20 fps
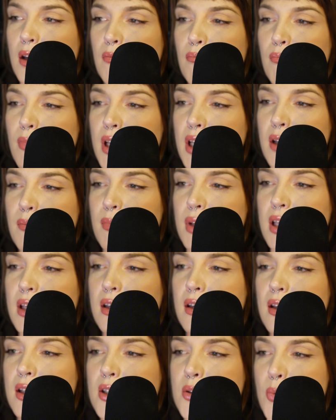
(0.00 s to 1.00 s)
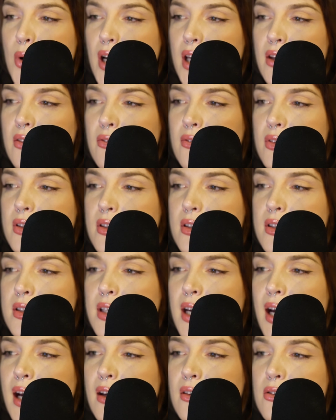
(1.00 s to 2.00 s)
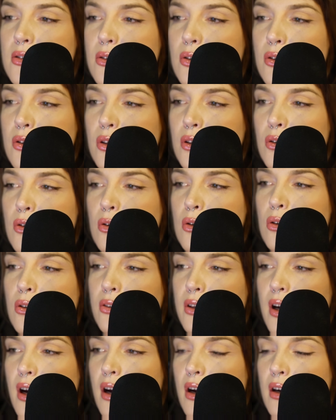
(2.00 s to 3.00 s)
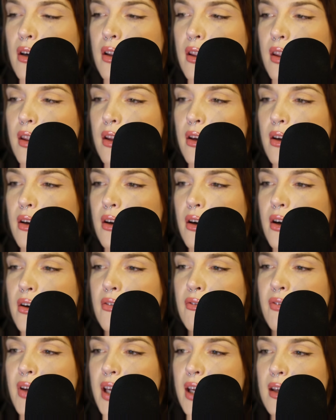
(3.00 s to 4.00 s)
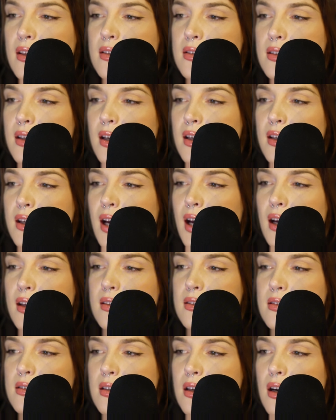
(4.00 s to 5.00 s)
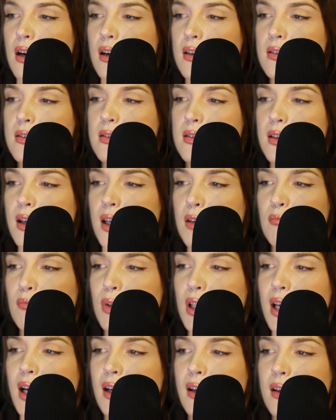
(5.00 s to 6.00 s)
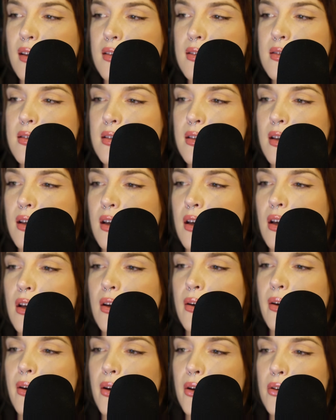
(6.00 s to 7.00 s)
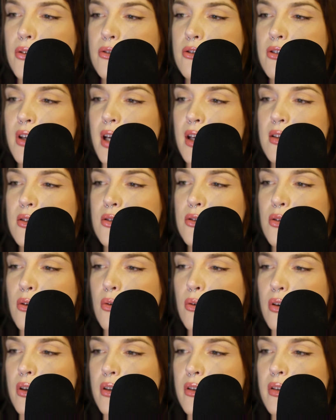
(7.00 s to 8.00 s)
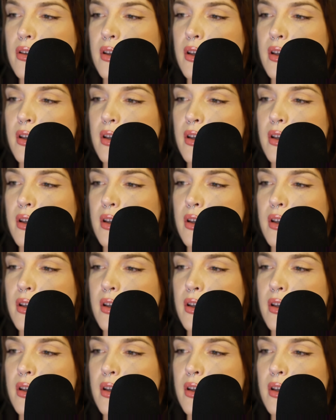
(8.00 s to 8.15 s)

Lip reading: Minnie, his wife, sat on the cold hearth, her face and hands cut and blackened, her dress torn,